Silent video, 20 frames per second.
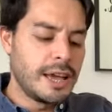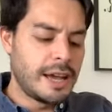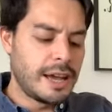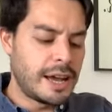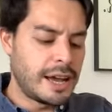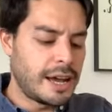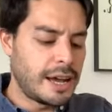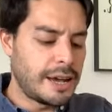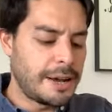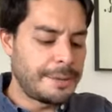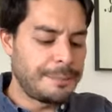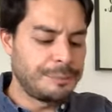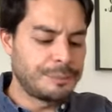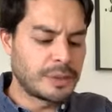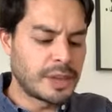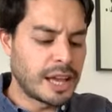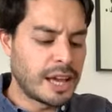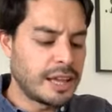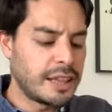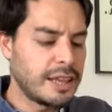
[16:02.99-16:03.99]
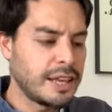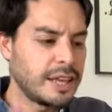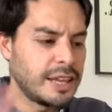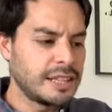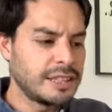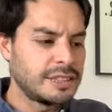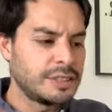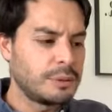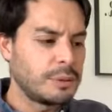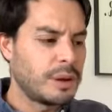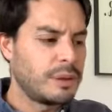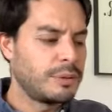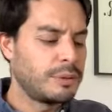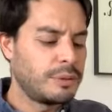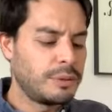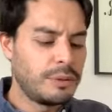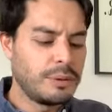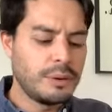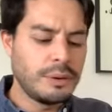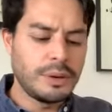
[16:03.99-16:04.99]
I think it's
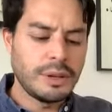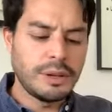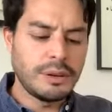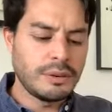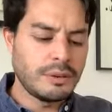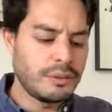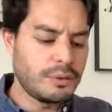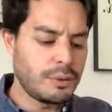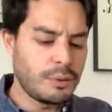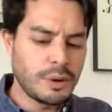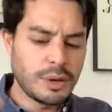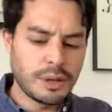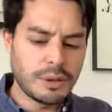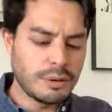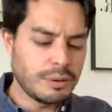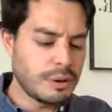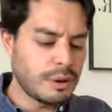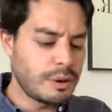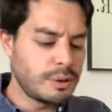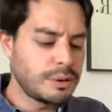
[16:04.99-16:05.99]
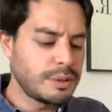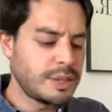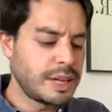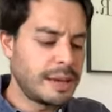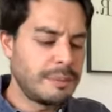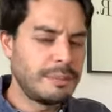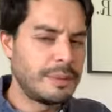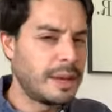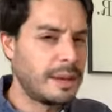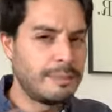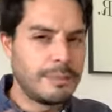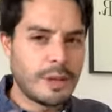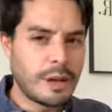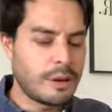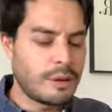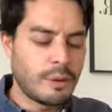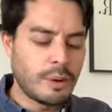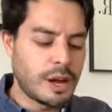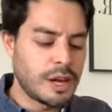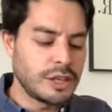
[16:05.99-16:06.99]
around 30 or 40 euros. I'm
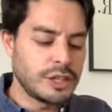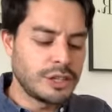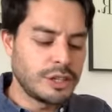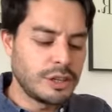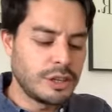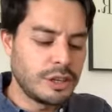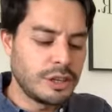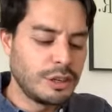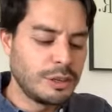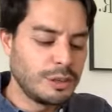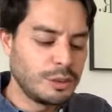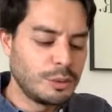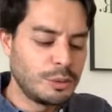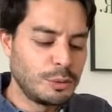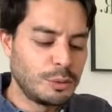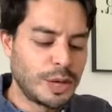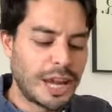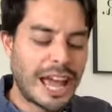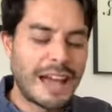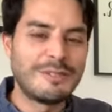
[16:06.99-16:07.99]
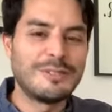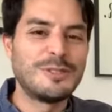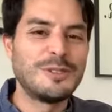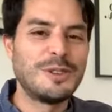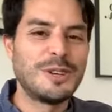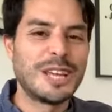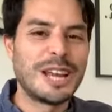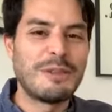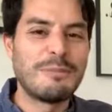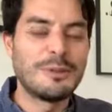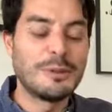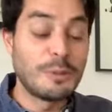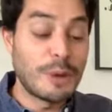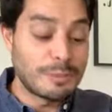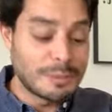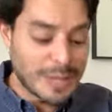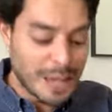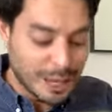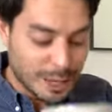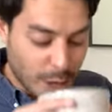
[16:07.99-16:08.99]
not quite sure. You would have to look it up on the
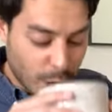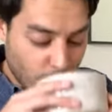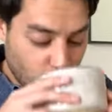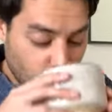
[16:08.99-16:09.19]
website.